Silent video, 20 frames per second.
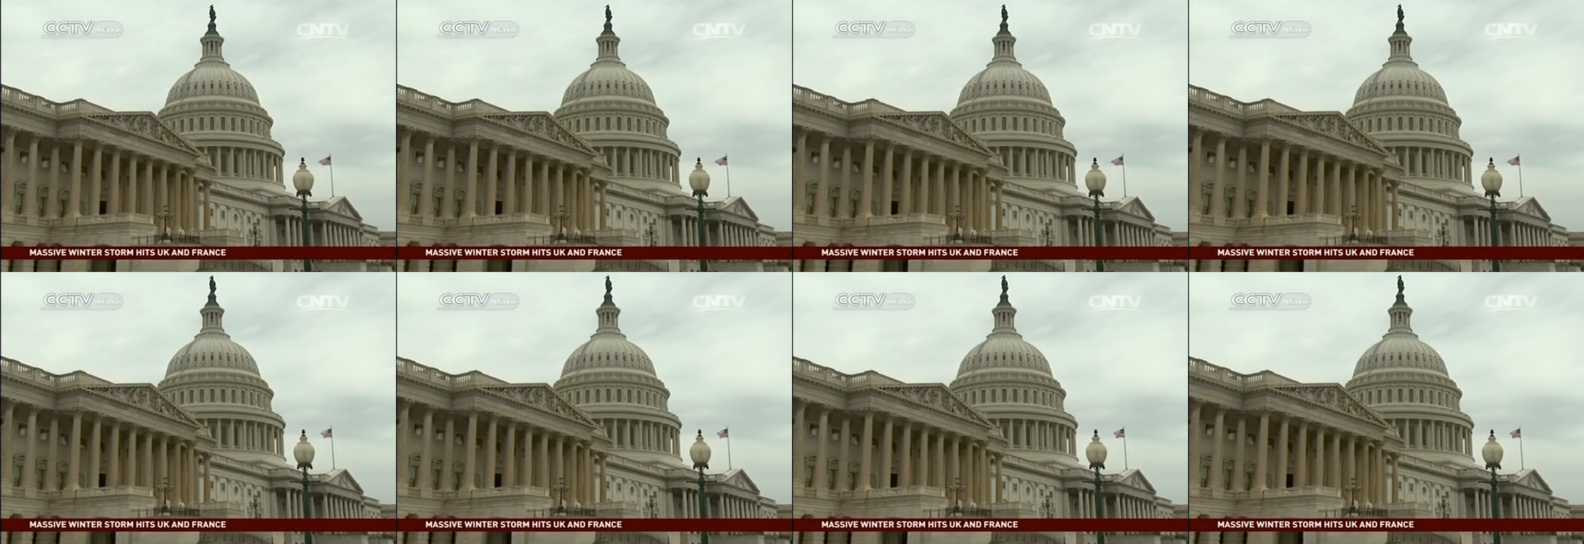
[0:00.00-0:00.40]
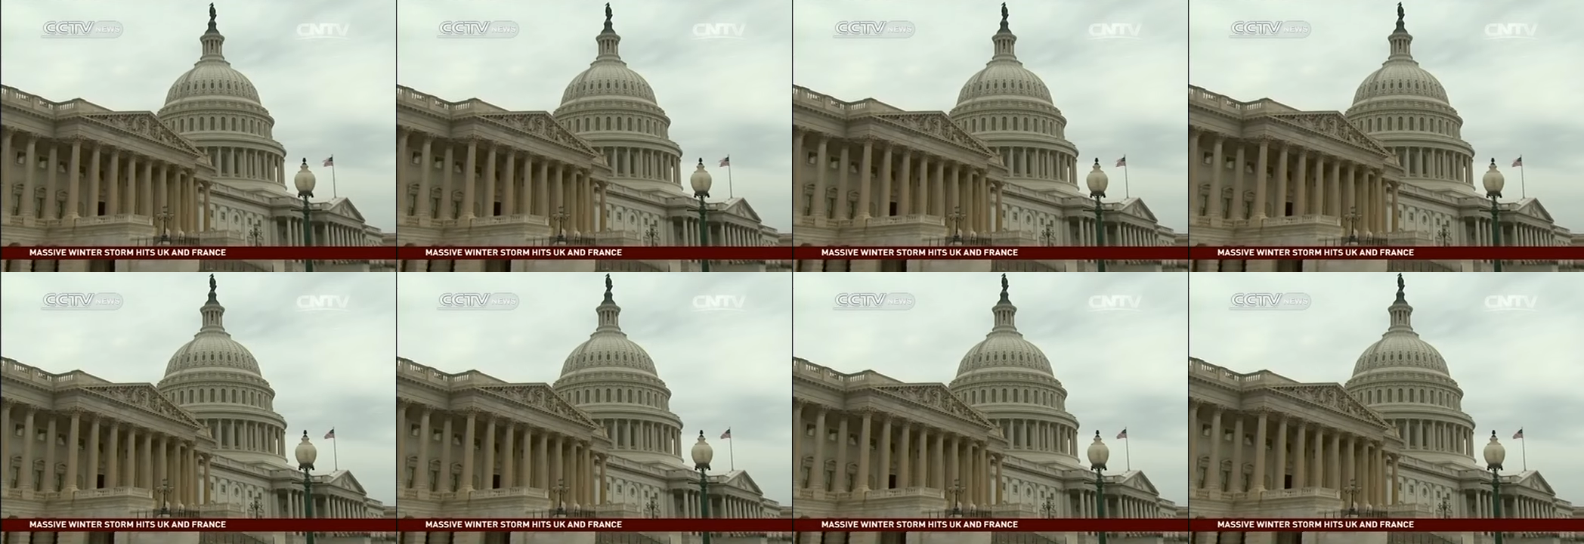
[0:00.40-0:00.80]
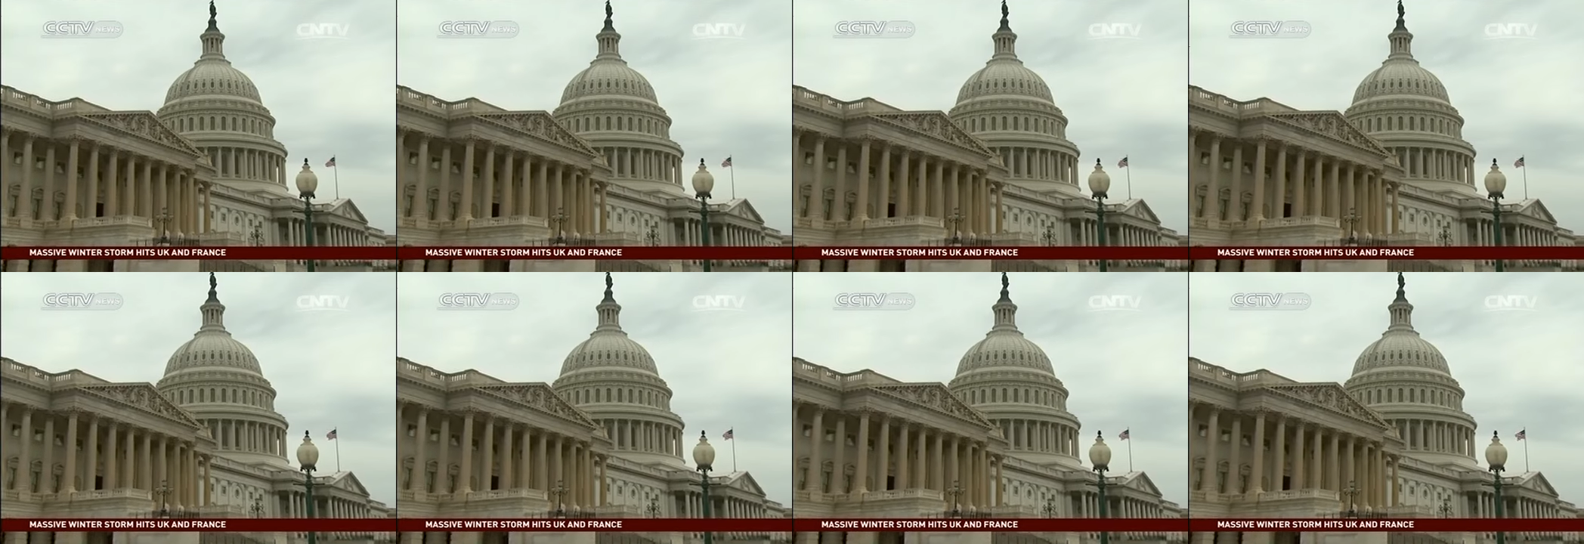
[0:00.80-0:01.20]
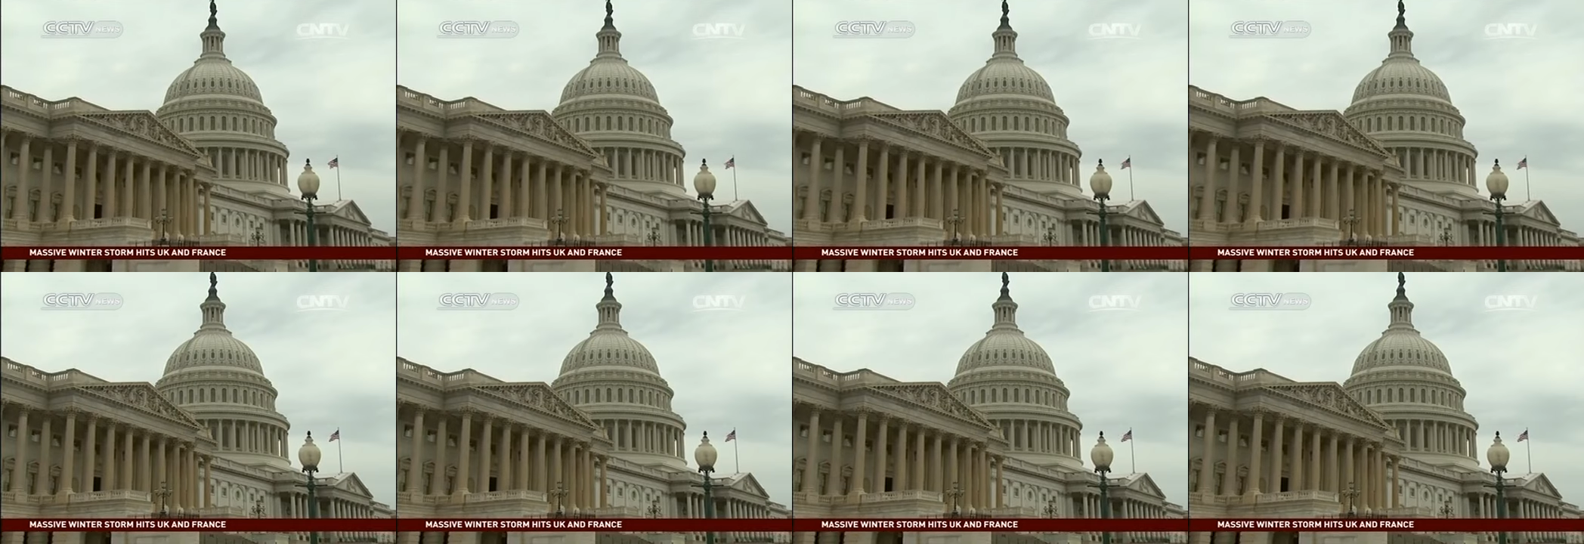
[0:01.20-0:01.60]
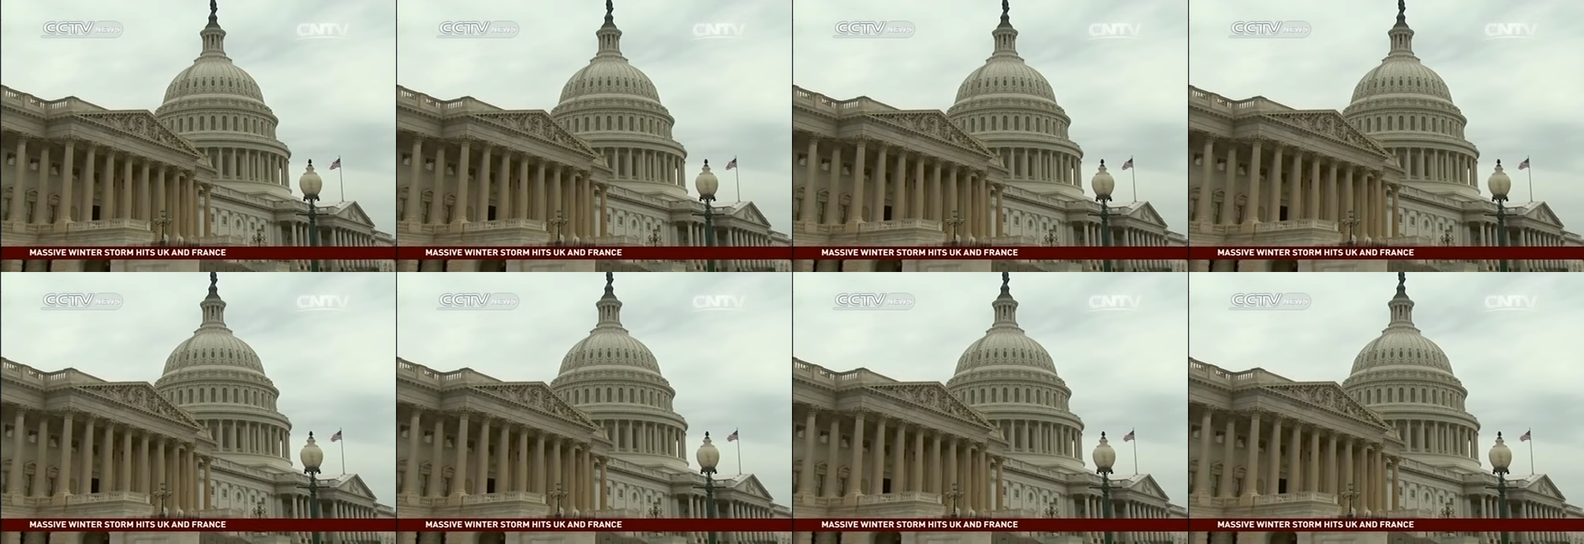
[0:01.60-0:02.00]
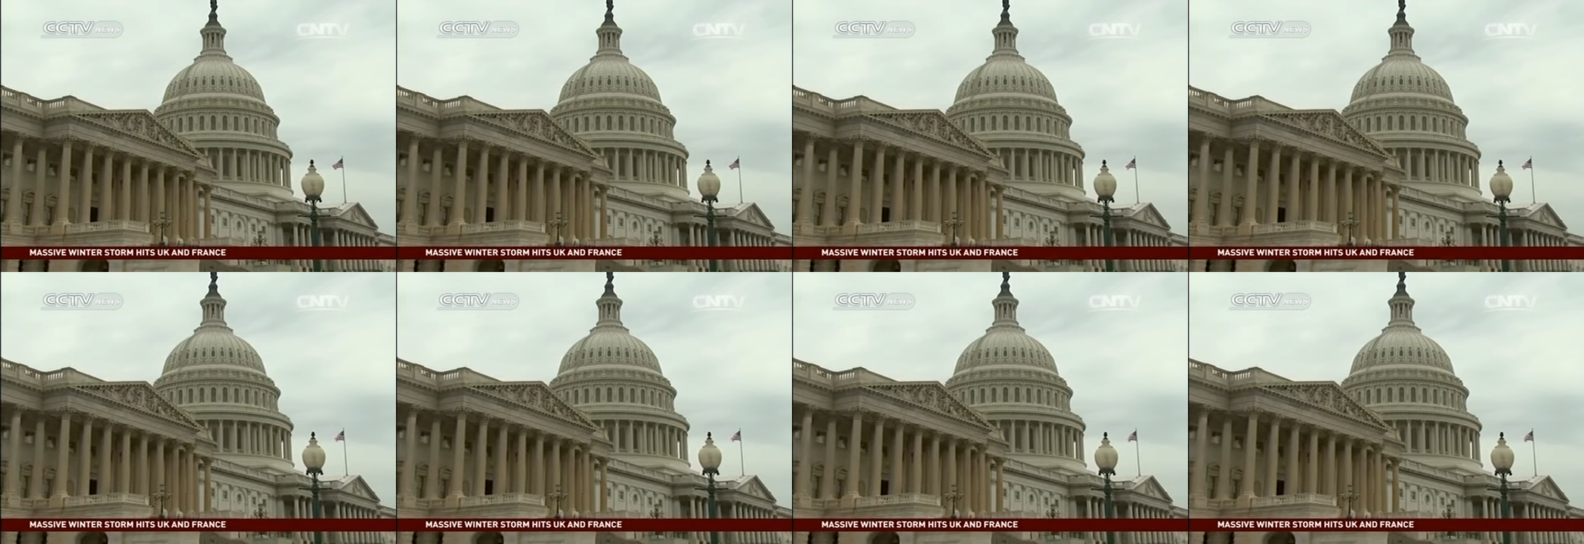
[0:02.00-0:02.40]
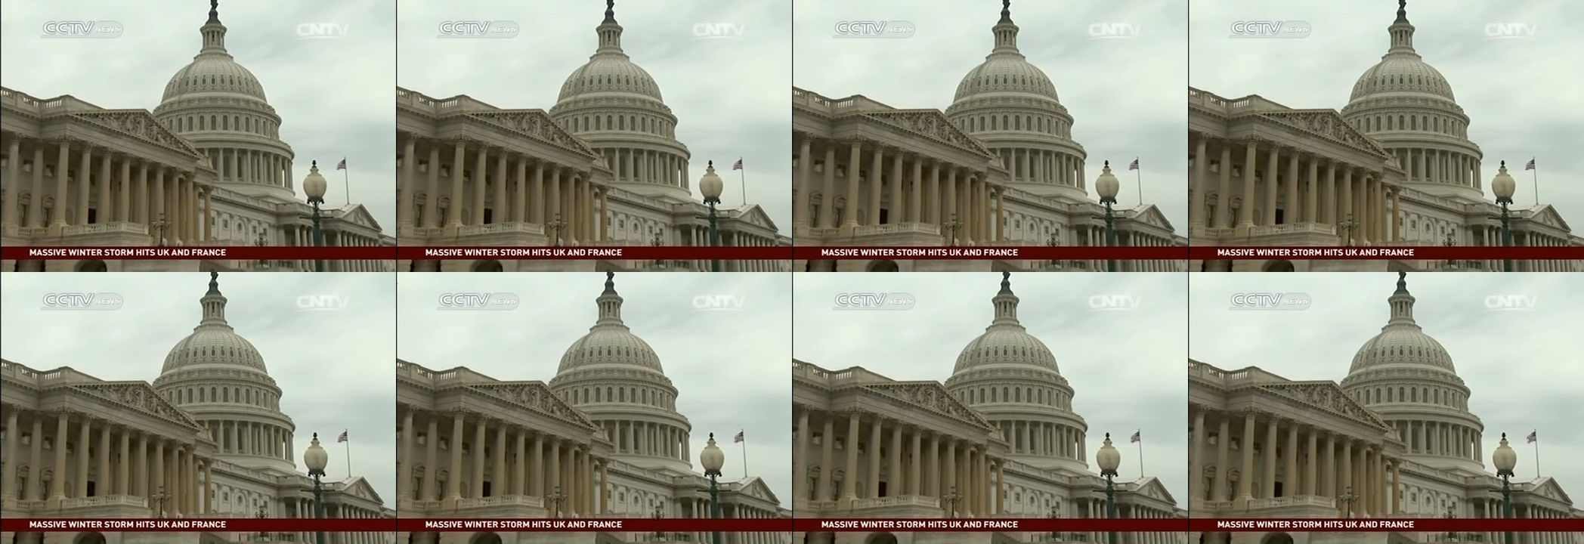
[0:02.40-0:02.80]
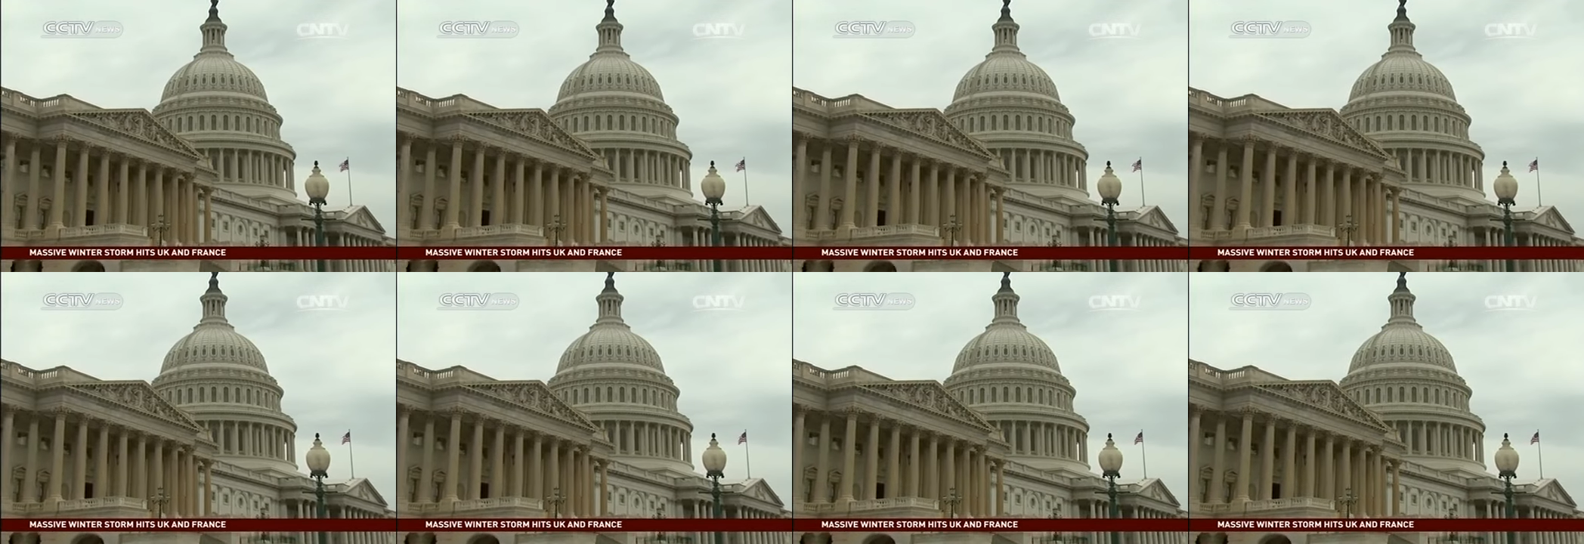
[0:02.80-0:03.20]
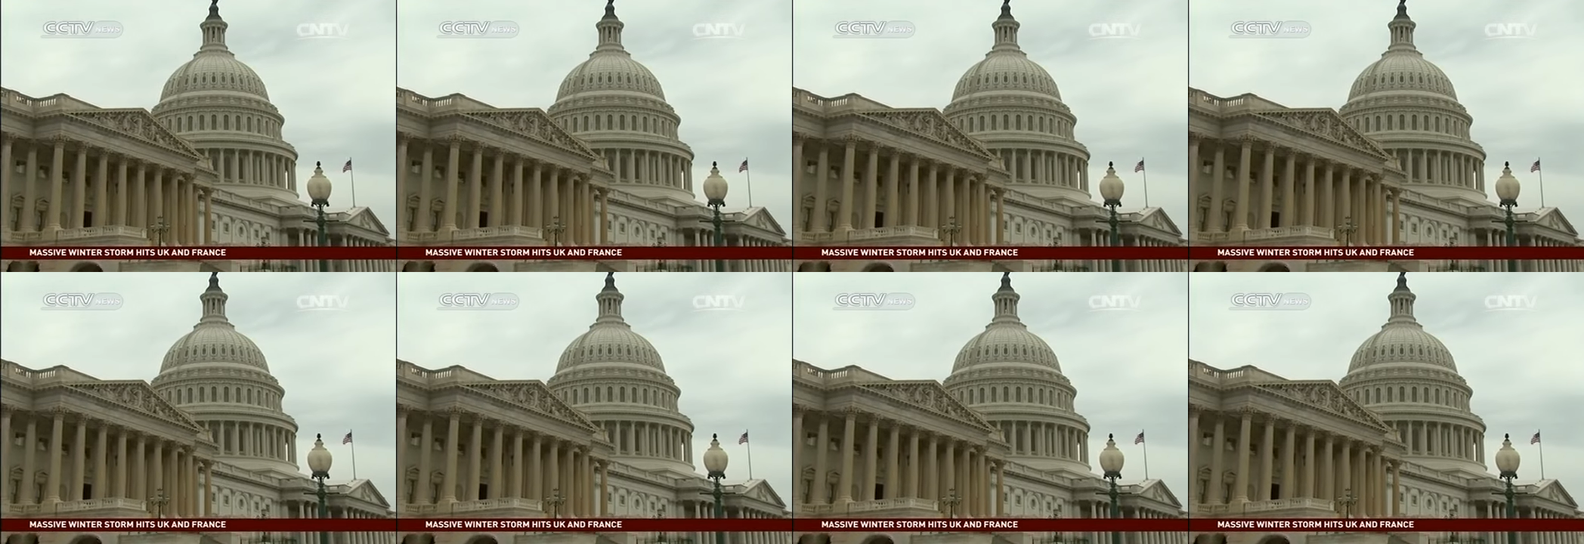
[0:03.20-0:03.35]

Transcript: [unreadable: no face in view]